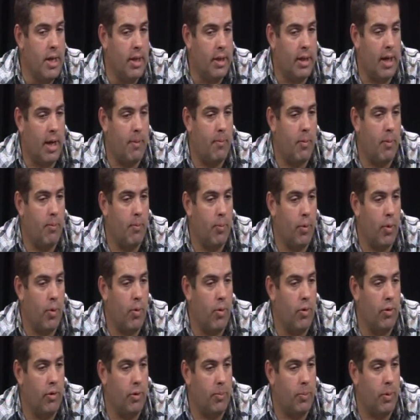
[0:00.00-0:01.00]
Cameron
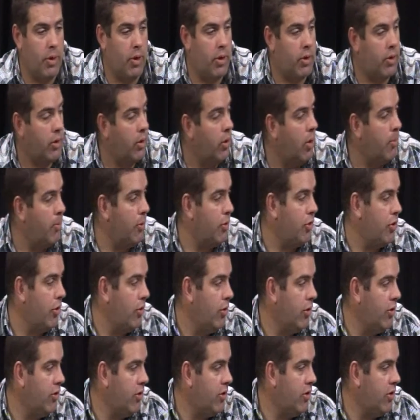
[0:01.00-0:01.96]
Brewer is a political opportunist.